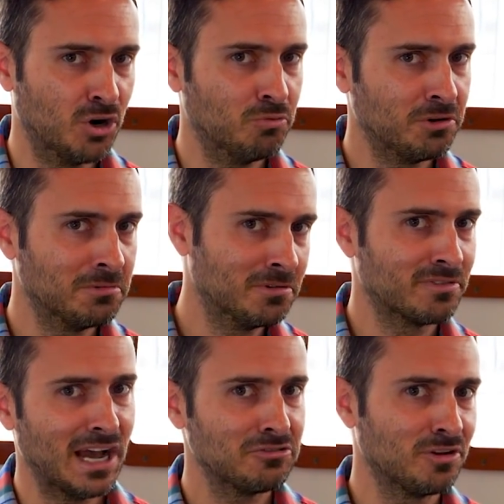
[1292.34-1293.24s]
We've
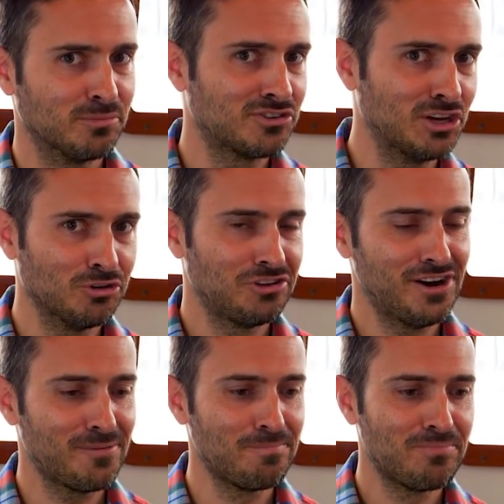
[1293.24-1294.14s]
got some skills
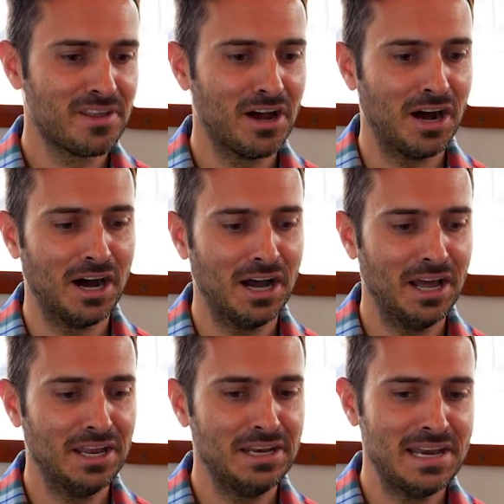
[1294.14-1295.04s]
here.
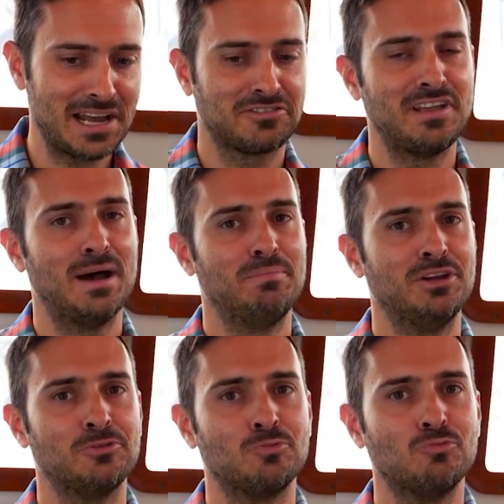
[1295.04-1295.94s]
Next step
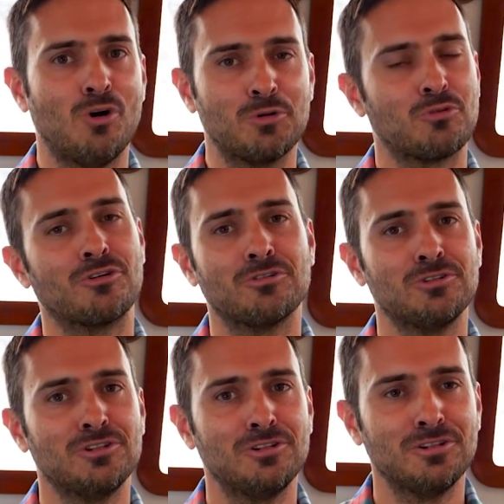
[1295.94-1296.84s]
is one we're a
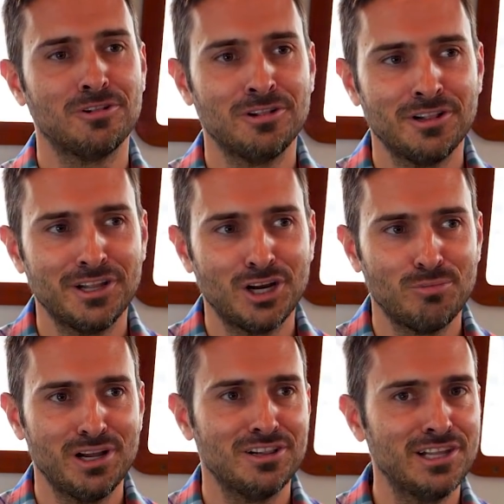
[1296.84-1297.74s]
little
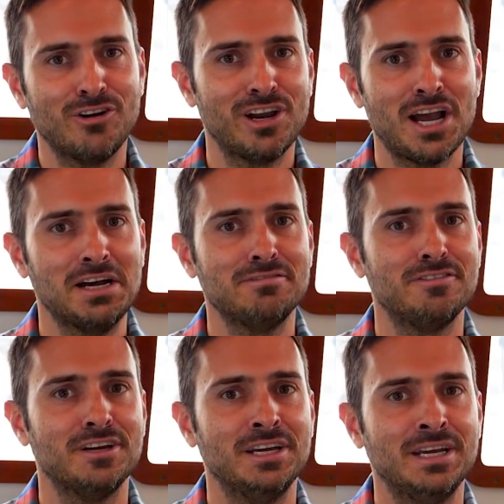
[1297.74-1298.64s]
bit leery
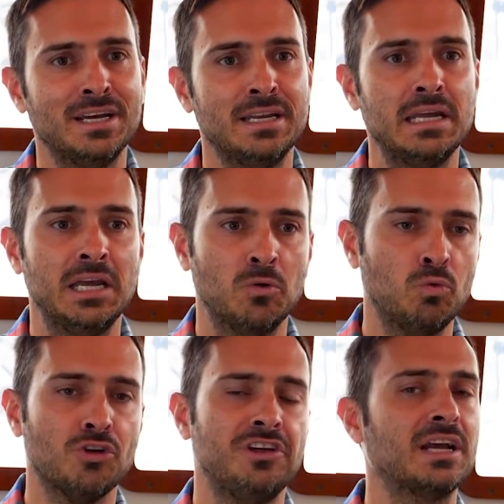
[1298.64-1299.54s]
of, and it
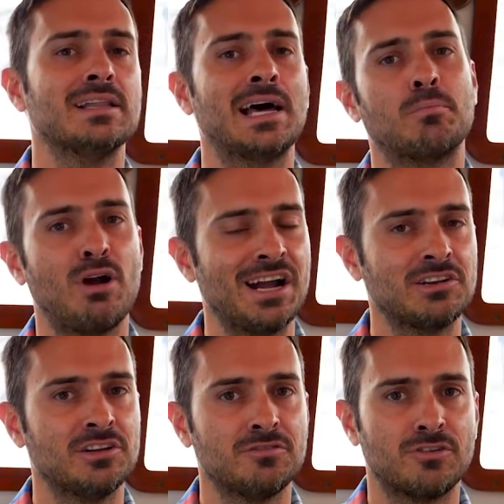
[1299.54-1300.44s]
will take a lot of
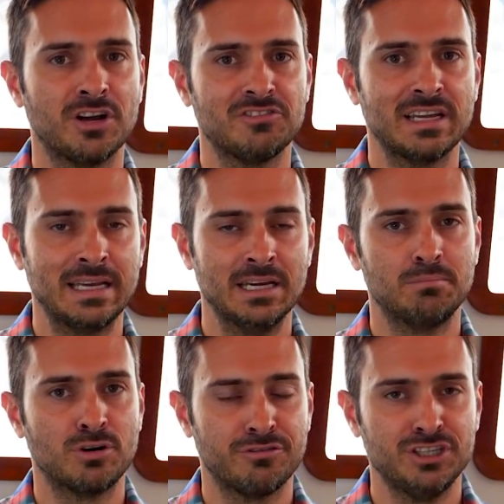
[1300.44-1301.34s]
practice for us to
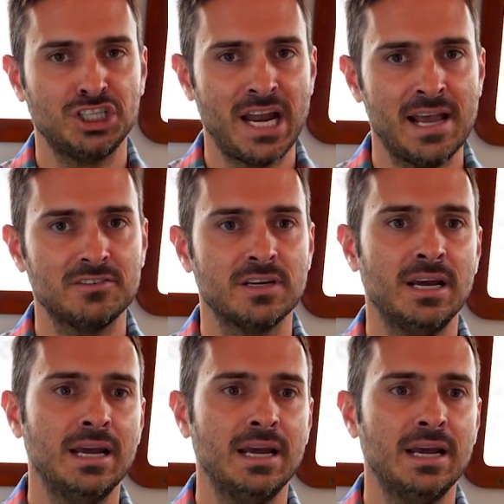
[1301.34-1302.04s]
get proficient at.